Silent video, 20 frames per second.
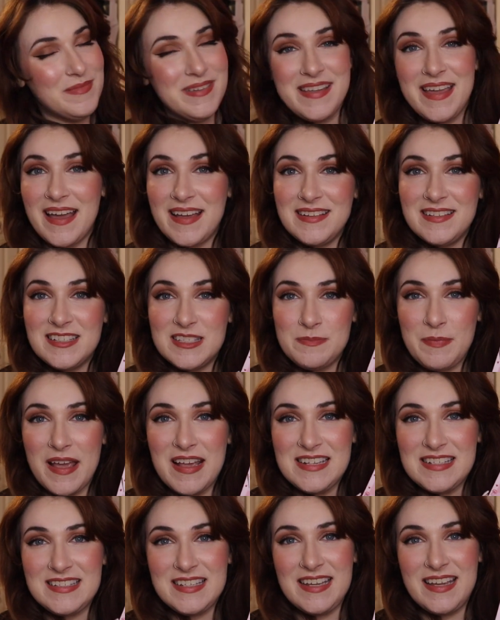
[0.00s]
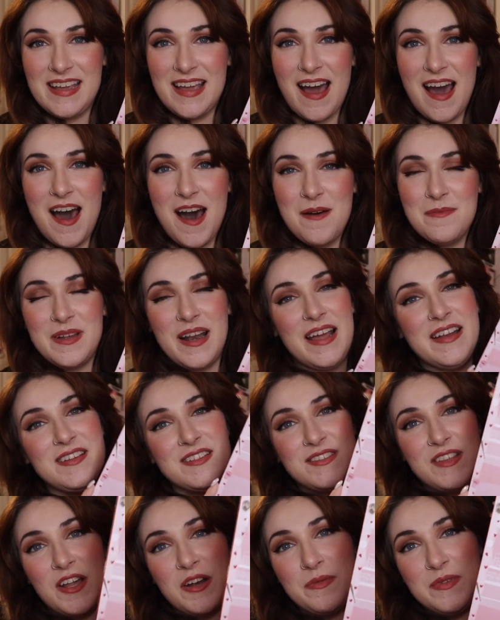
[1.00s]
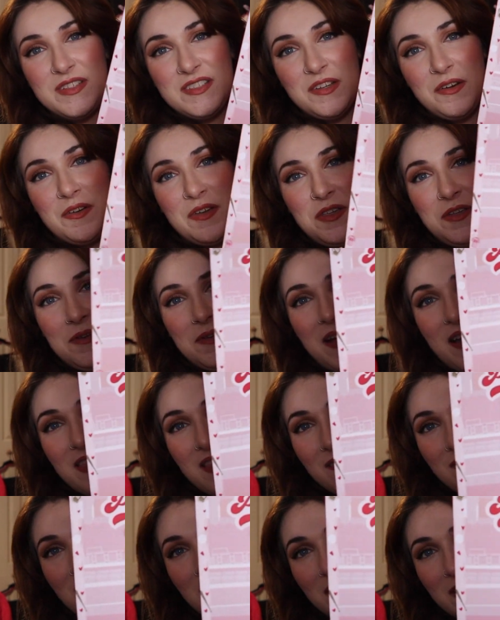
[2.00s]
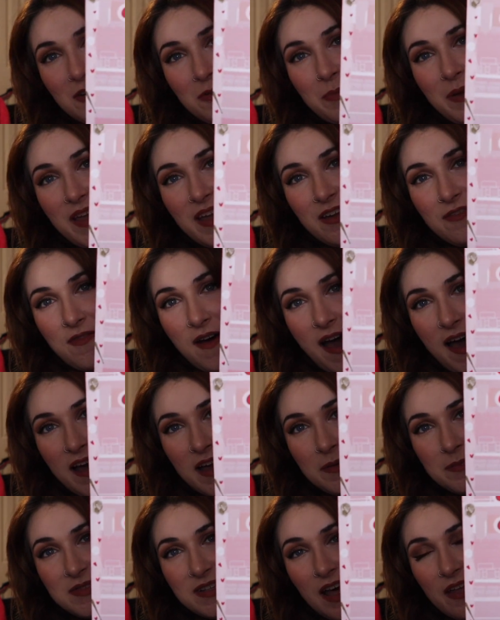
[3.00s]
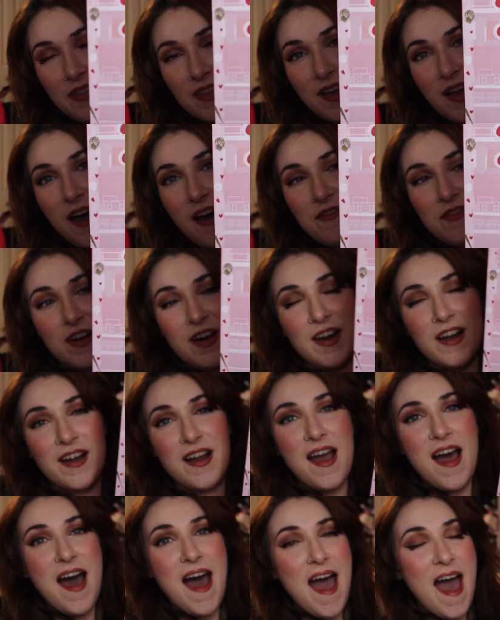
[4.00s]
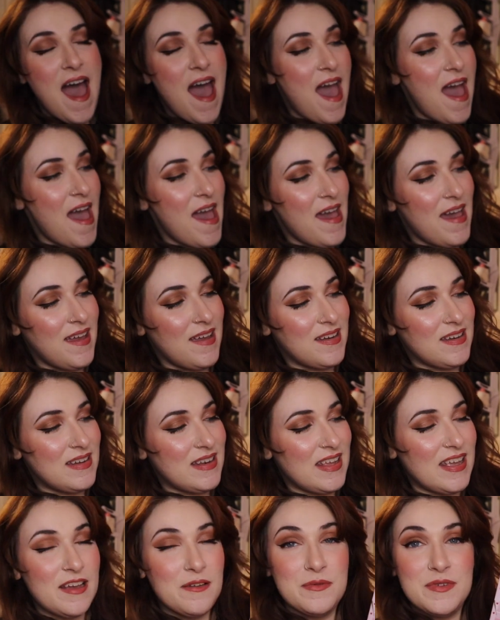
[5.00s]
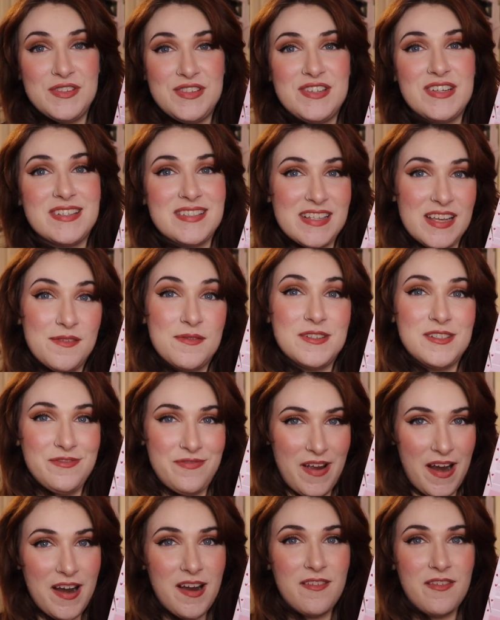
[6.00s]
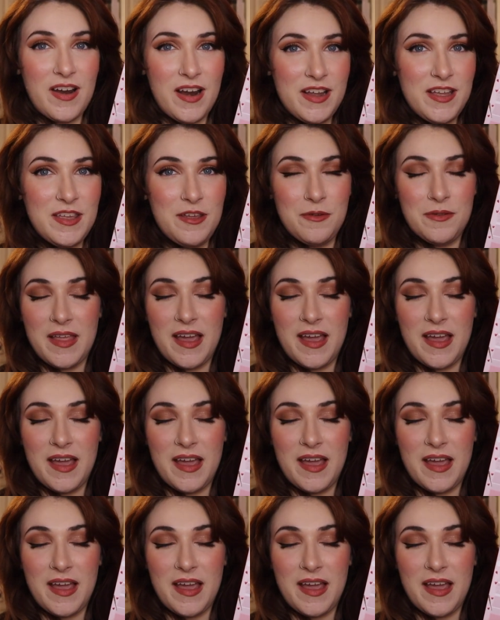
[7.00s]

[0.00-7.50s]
getting spicy. And I just thought it was so cute. I love the little pink vibes on the cover. And it was very cute.